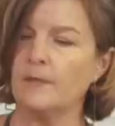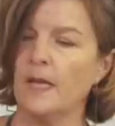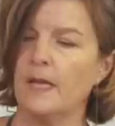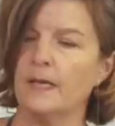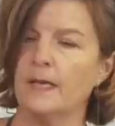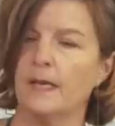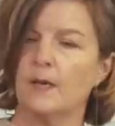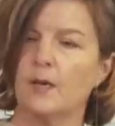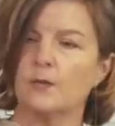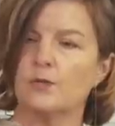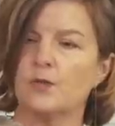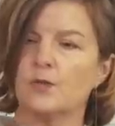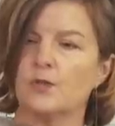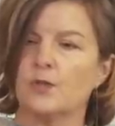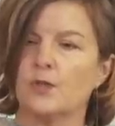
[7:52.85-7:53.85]
and again, I'll
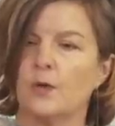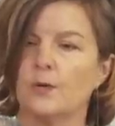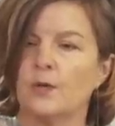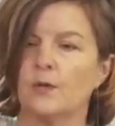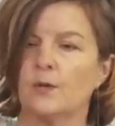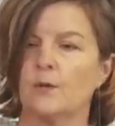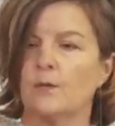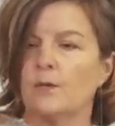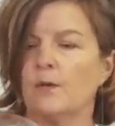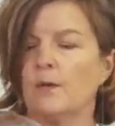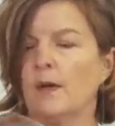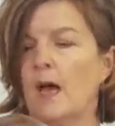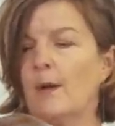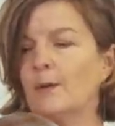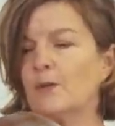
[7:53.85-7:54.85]
just show you
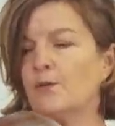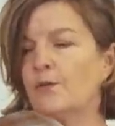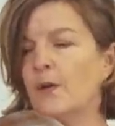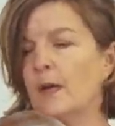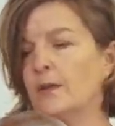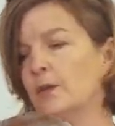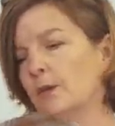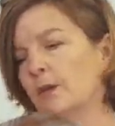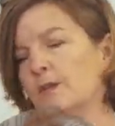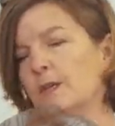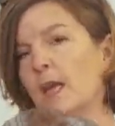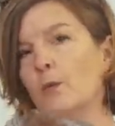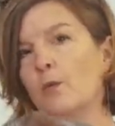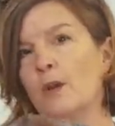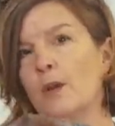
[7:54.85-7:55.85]
how much fun you can
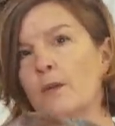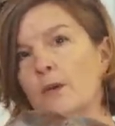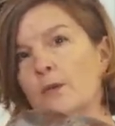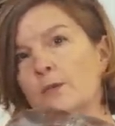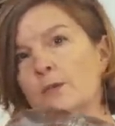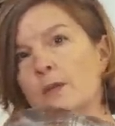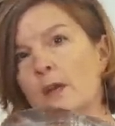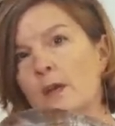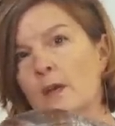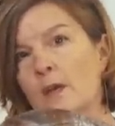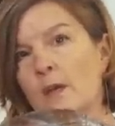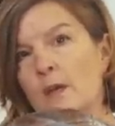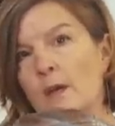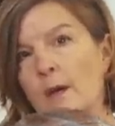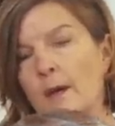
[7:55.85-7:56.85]
take one of those
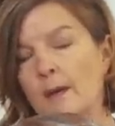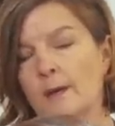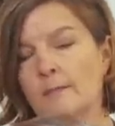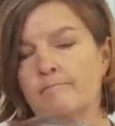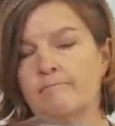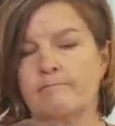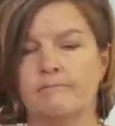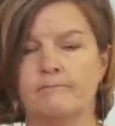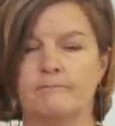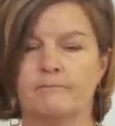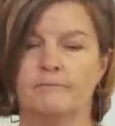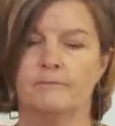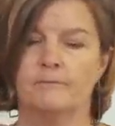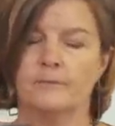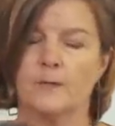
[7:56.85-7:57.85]
um,
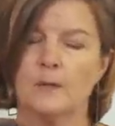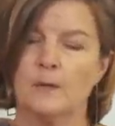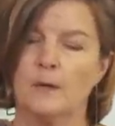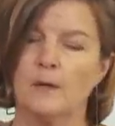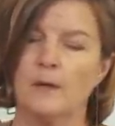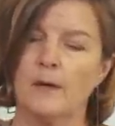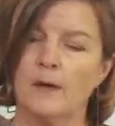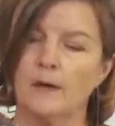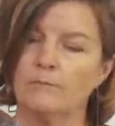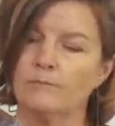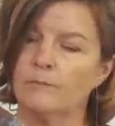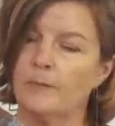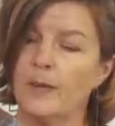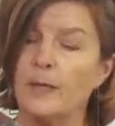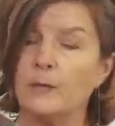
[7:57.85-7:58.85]
uh,
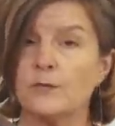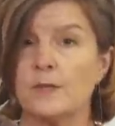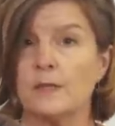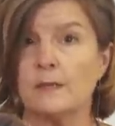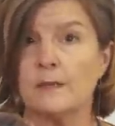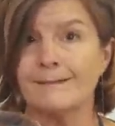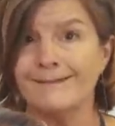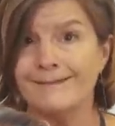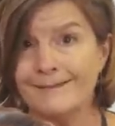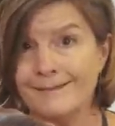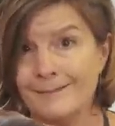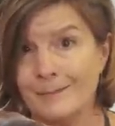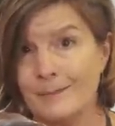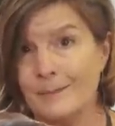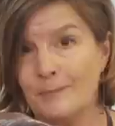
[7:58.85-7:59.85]
Pendleton,
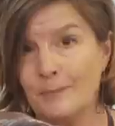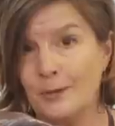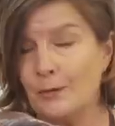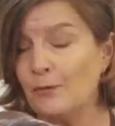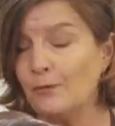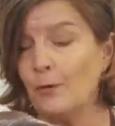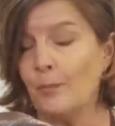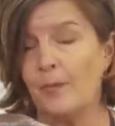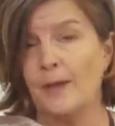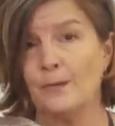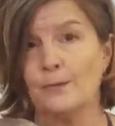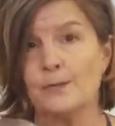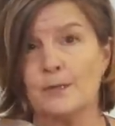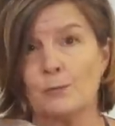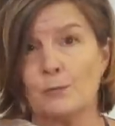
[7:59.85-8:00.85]
beautiful
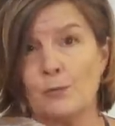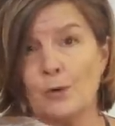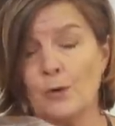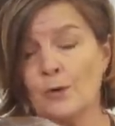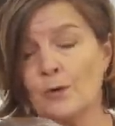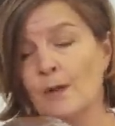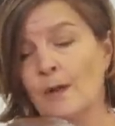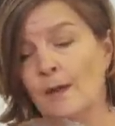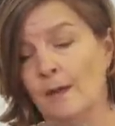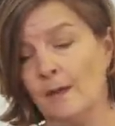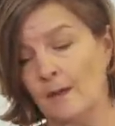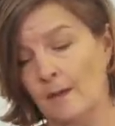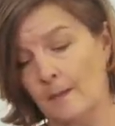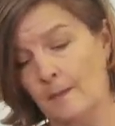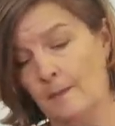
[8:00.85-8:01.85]
Pendleton wool
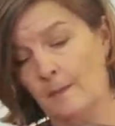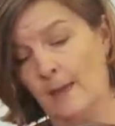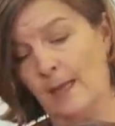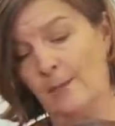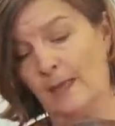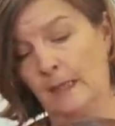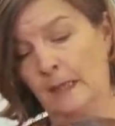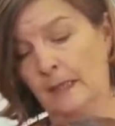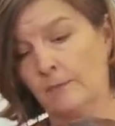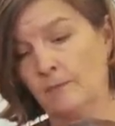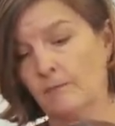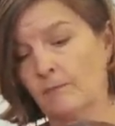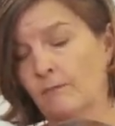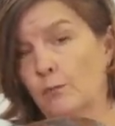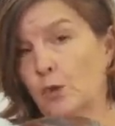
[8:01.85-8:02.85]
maybe
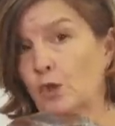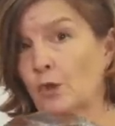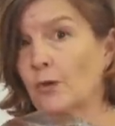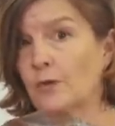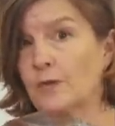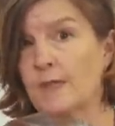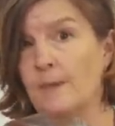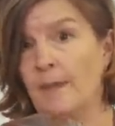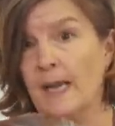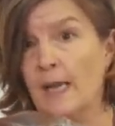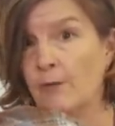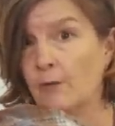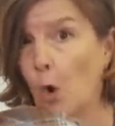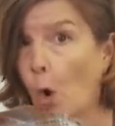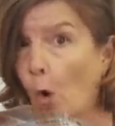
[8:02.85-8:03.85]
shirts that might
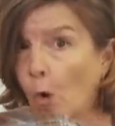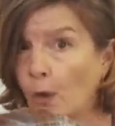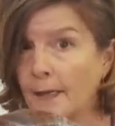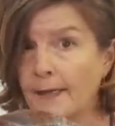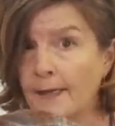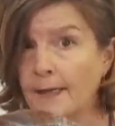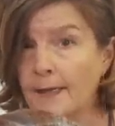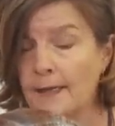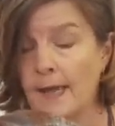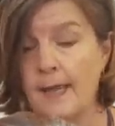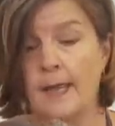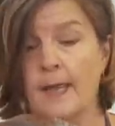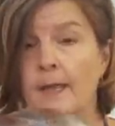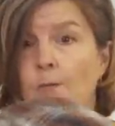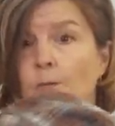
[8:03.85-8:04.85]
have a hole in it
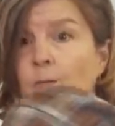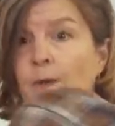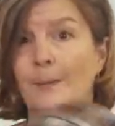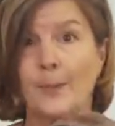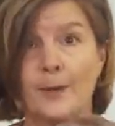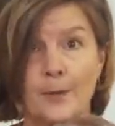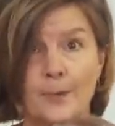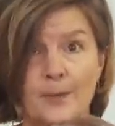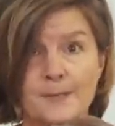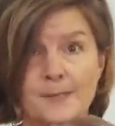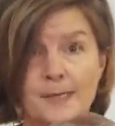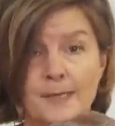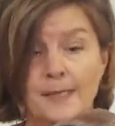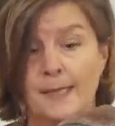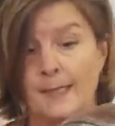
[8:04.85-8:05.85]
and
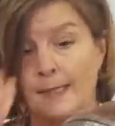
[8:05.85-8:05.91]
repurpose it